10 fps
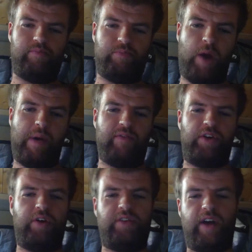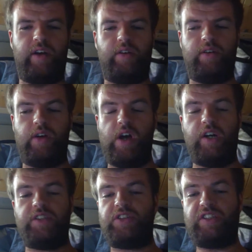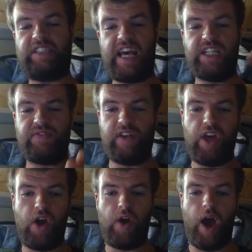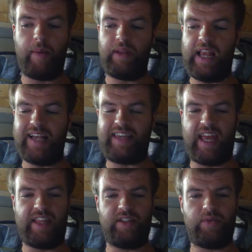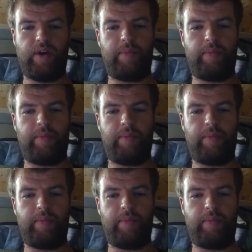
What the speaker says: Hope you're having a good day. So today's video, let's get into it.